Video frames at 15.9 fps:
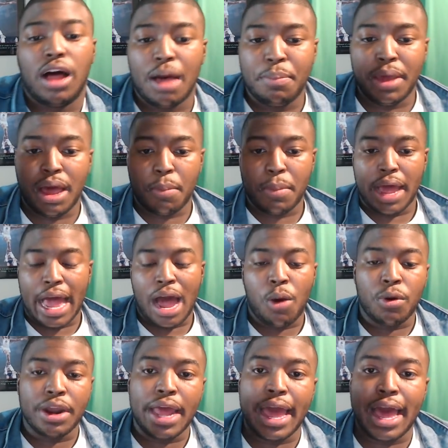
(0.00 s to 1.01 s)
I'm an hour
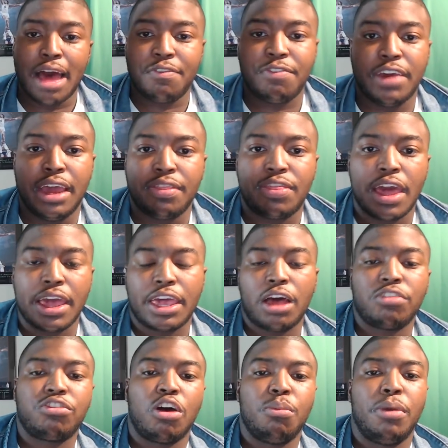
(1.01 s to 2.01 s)
and a half in. Thank y'all
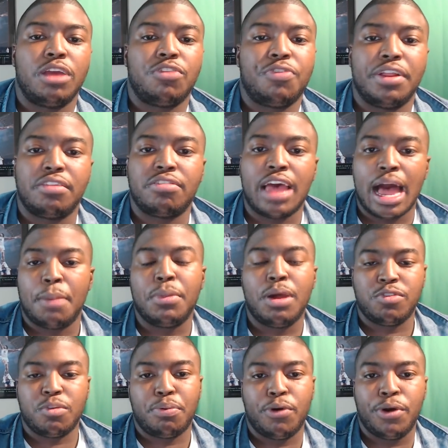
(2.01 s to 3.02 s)
so much for the time, love,
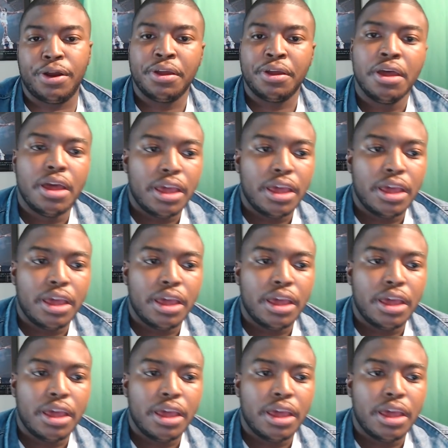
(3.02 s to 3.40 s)
support.